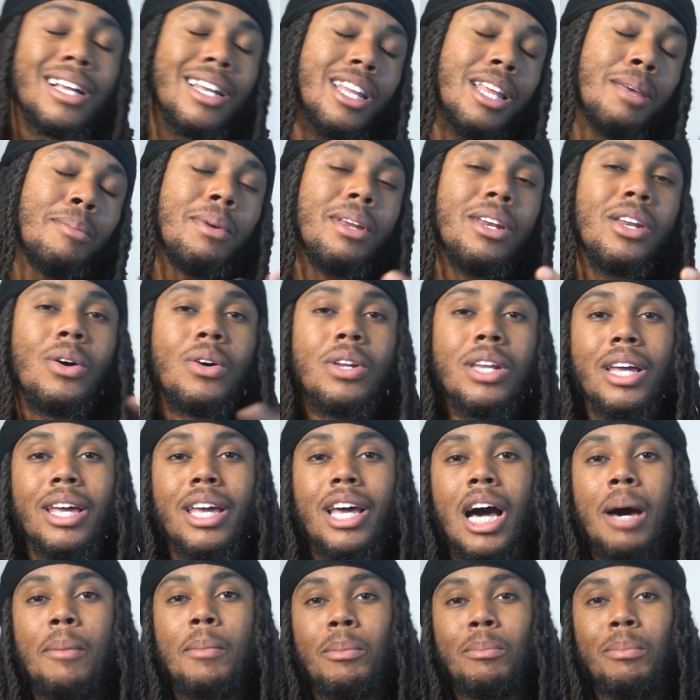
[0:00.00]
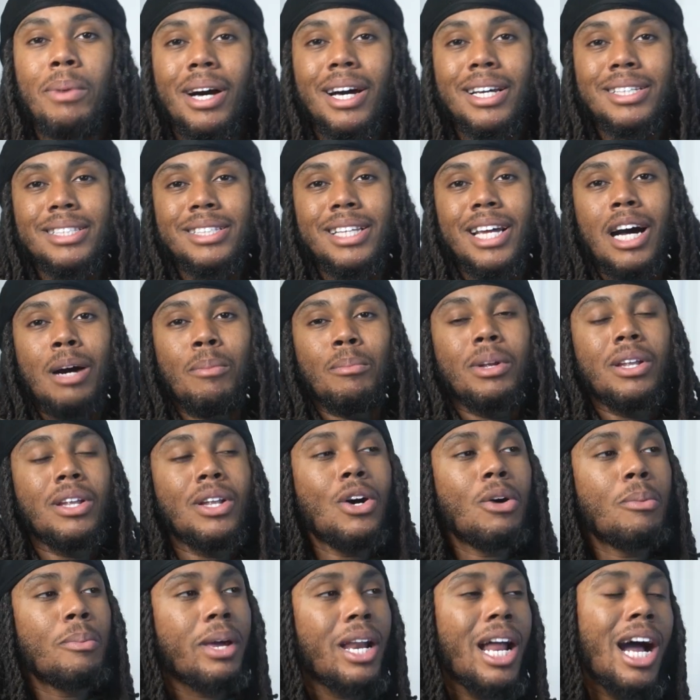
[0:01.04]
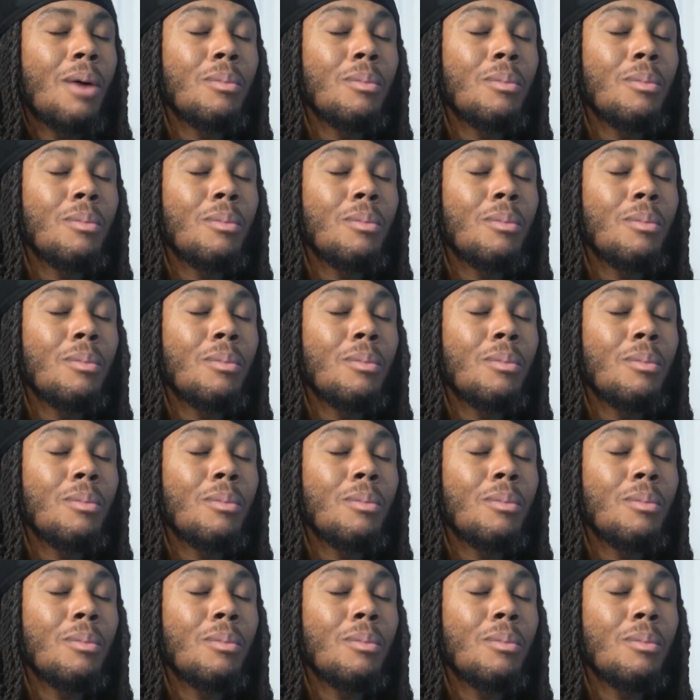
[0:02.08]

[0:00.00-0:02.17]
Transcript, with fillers: let me know in the comment box down below, man.